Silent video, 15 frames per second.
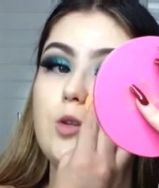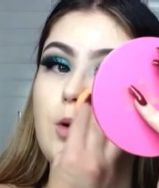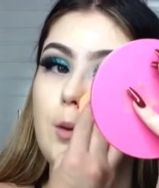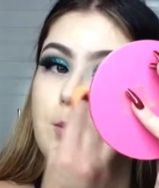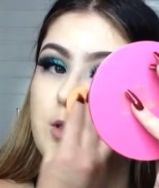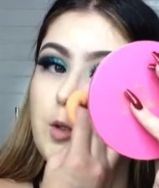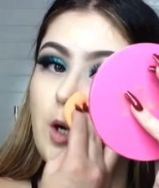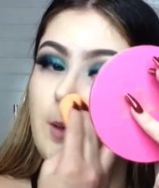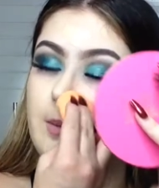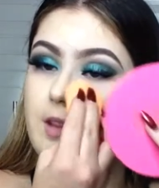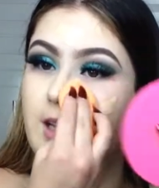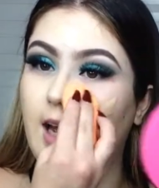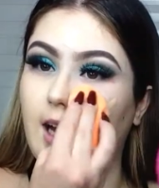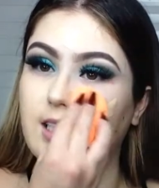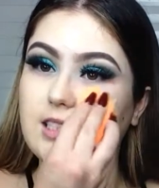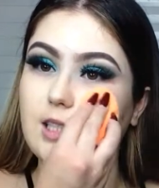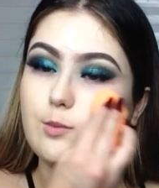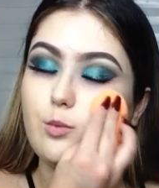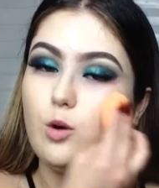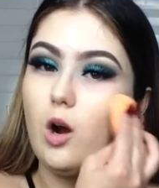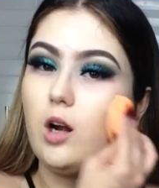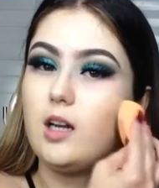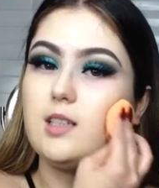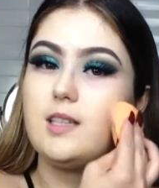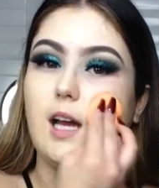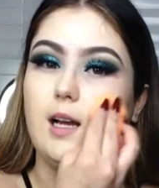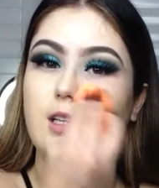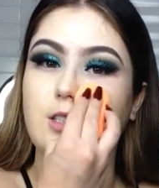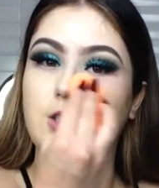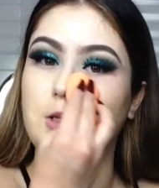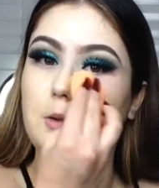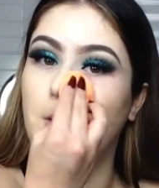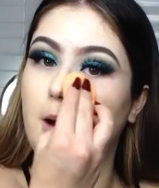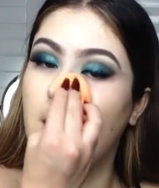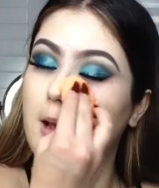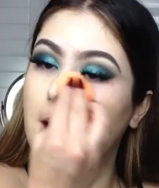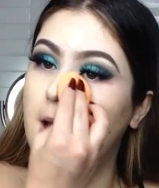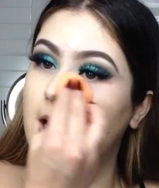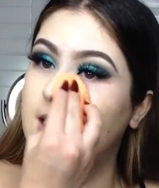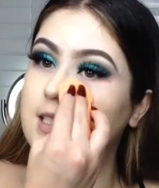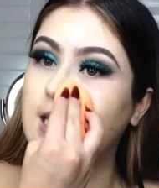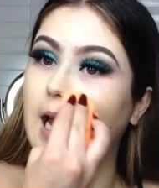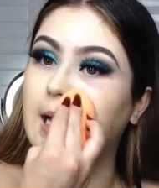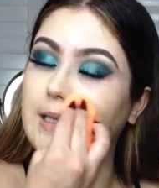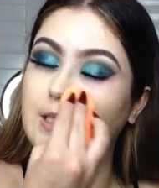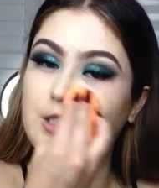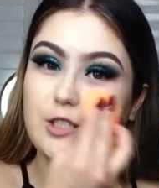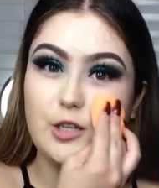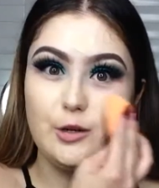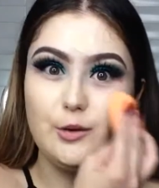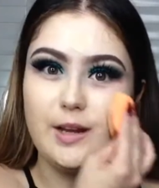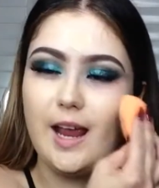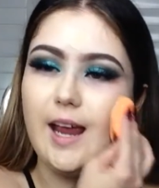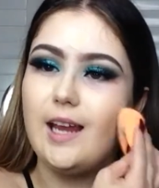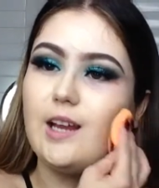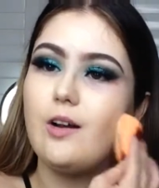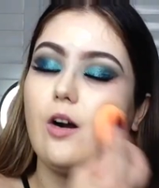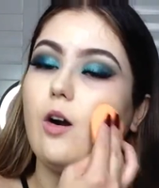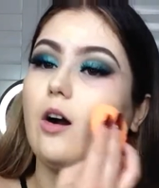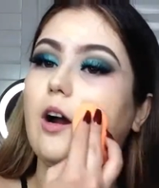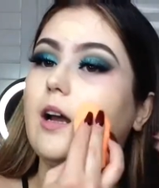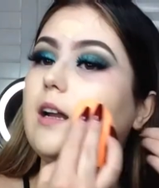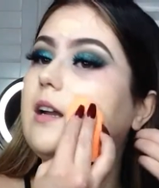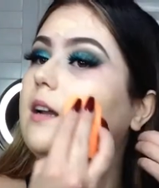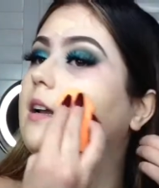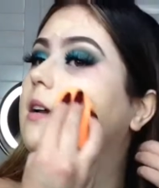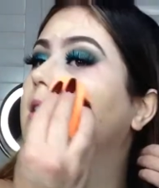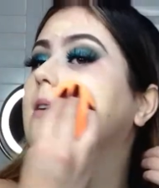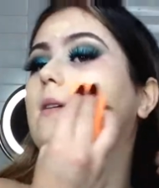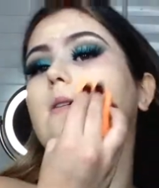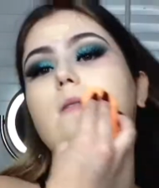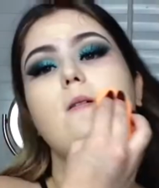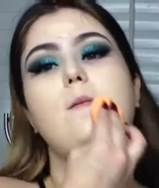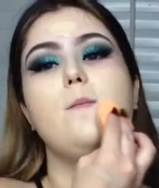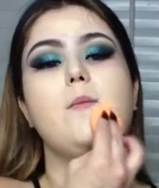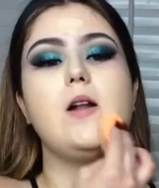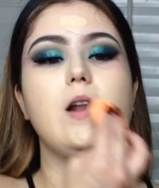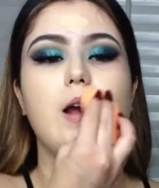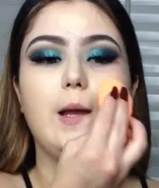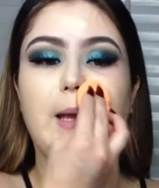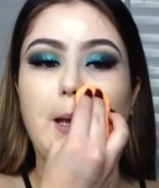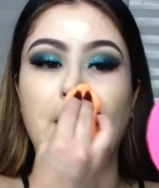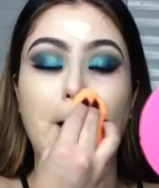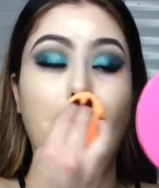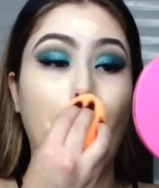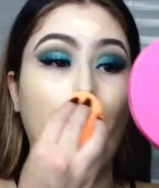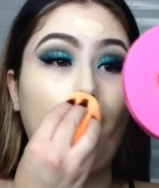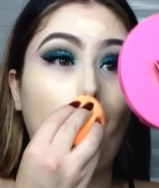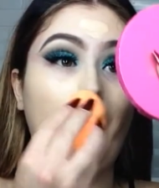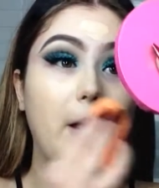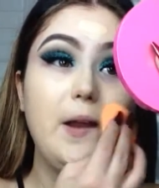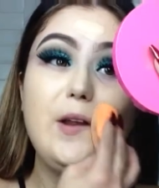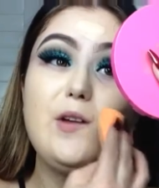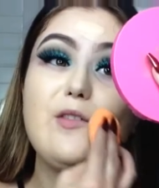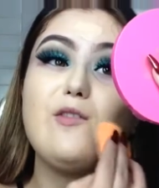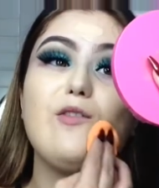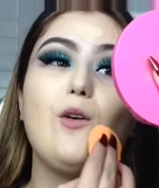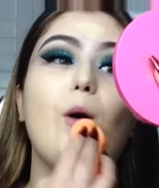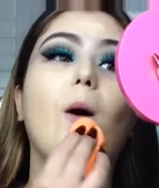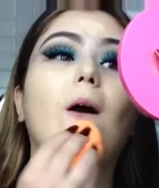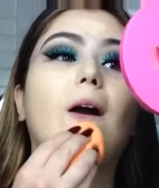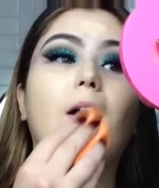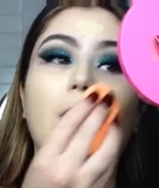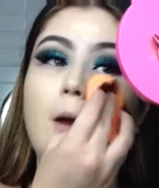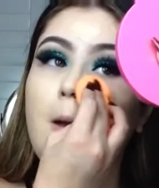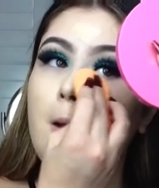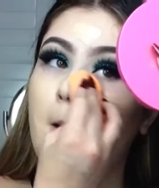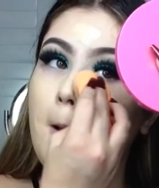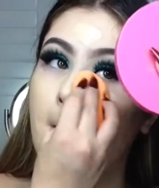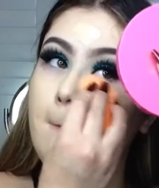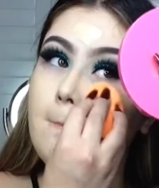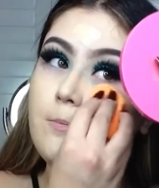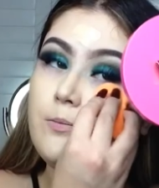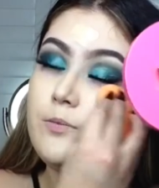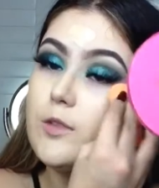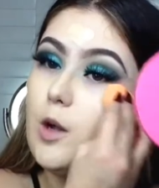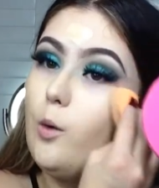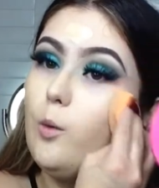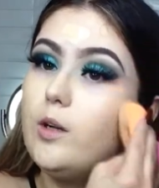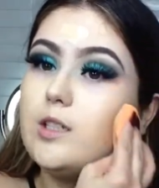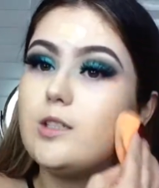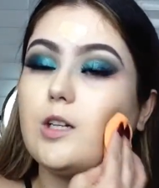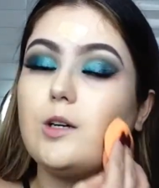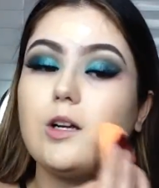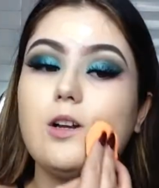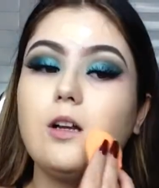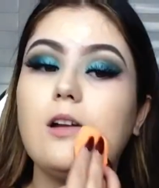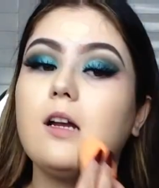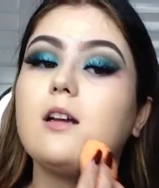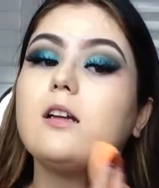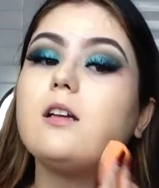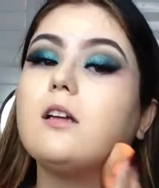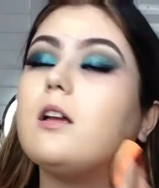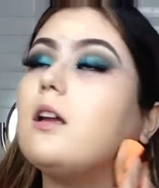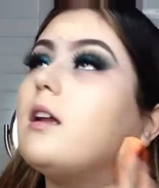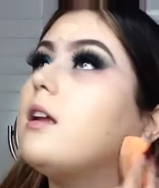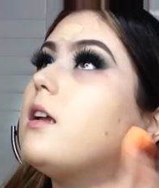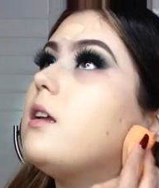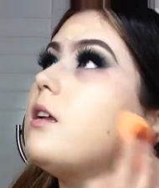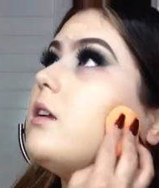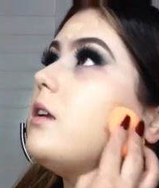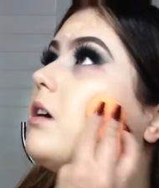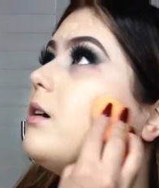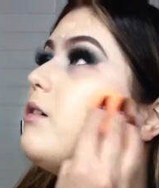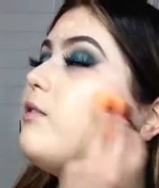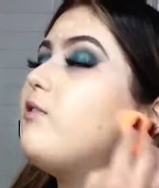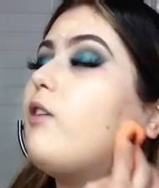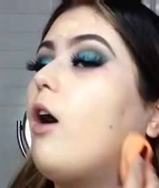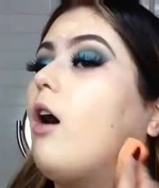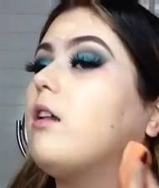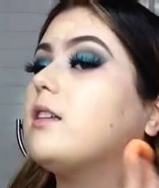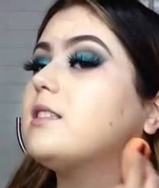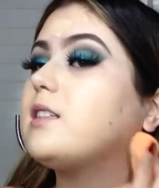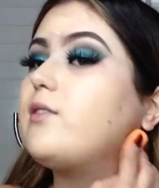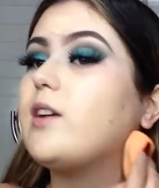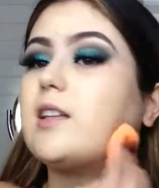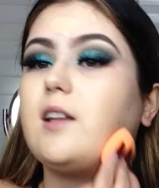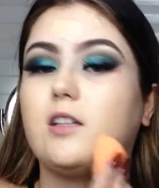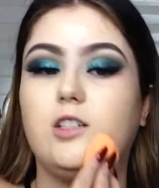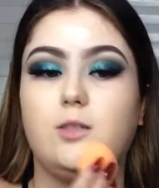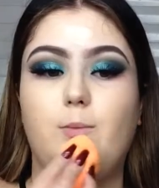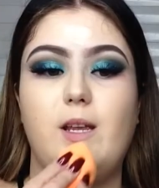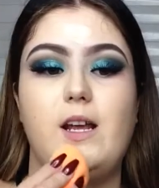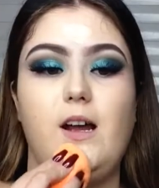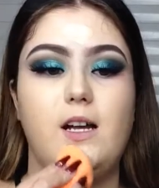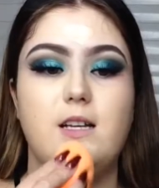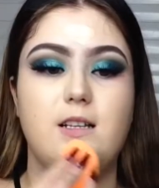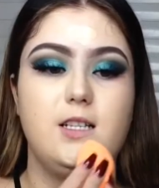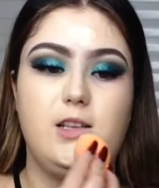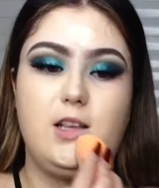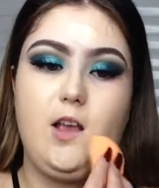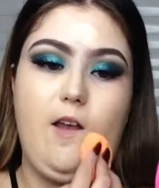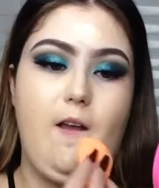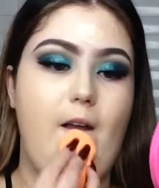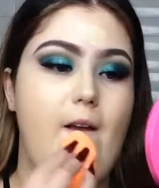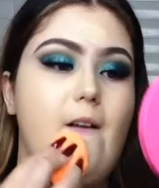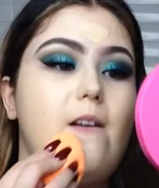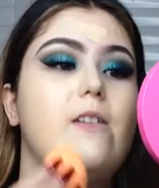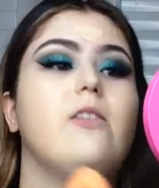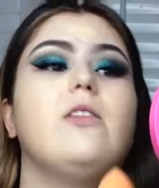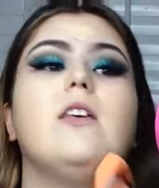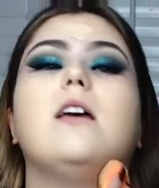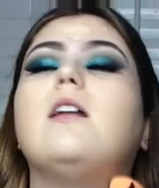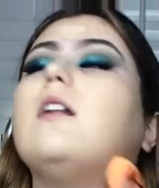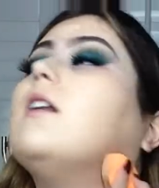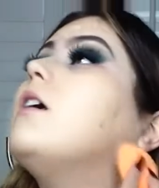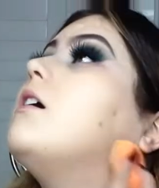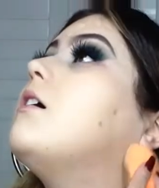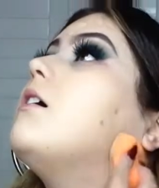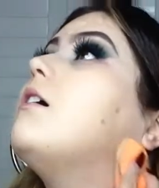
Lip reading: to absorb the excess product that I do tend to cake on. But I cannot wait for winter and fall and stuff like that, just because then